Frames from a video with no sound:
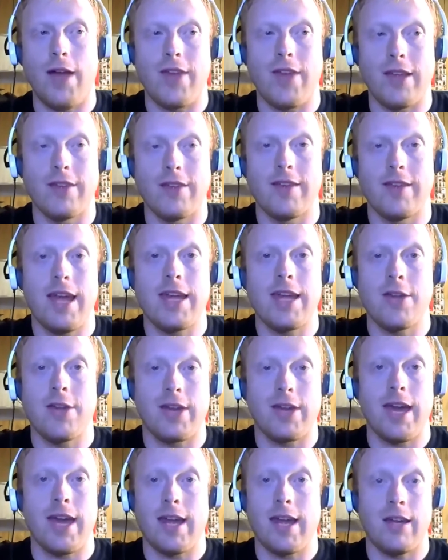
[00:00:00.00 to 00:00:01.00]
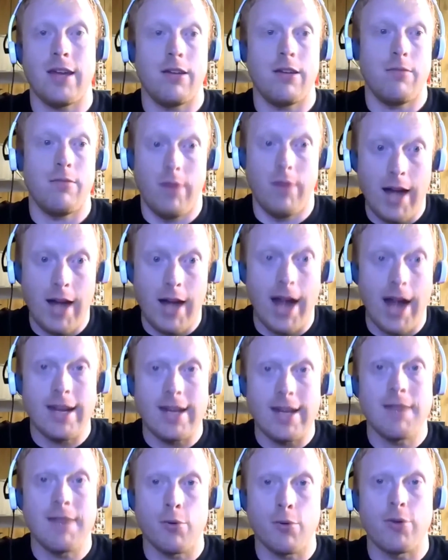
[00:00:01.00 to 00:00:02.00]
at the end of the day, you're getting
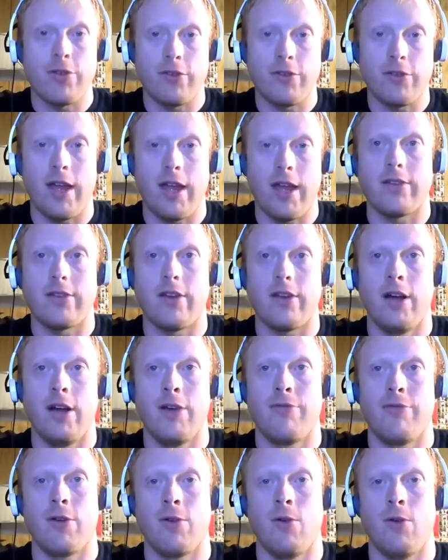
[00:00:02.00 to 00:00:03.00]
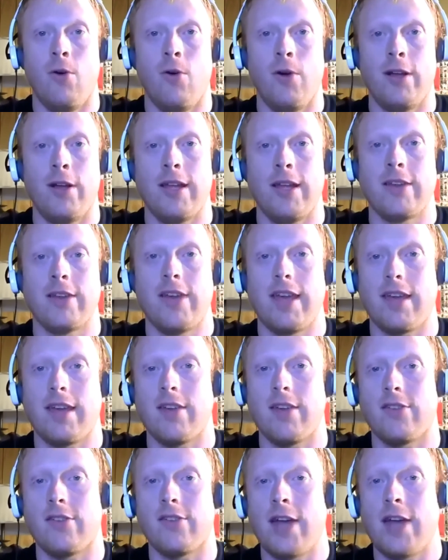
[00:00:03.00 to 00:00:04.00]
90% of your oil
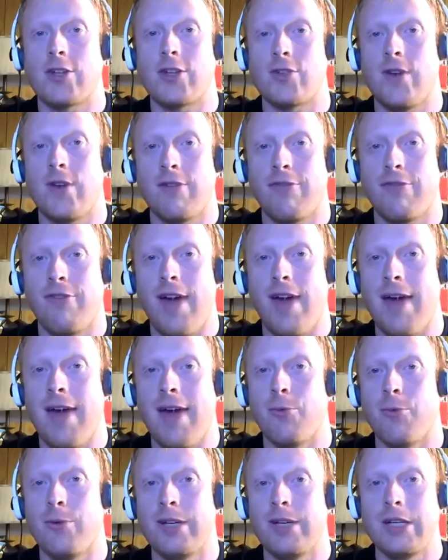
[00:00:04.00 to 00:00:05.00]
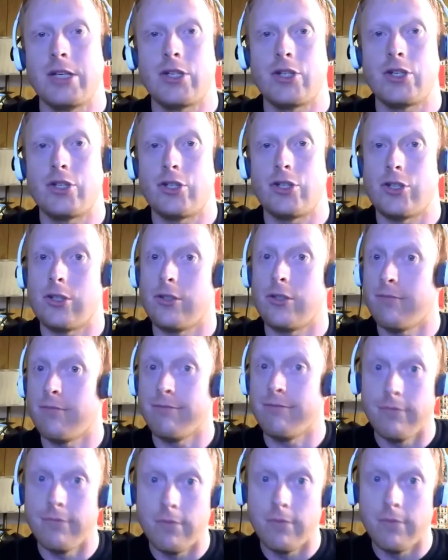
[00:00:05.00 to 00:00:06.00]
intake is saturated fat, which,
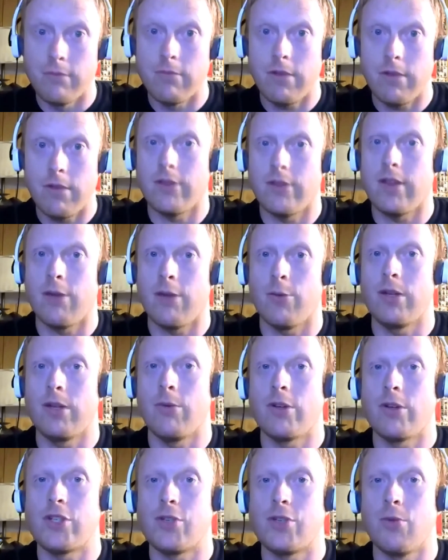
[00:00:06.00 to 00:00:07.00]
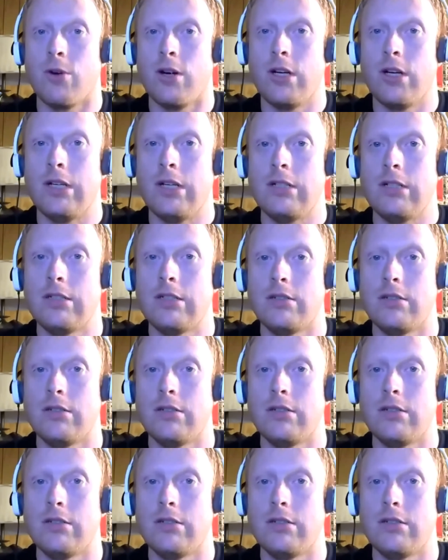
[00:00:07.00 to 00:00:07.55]
is that really what you want?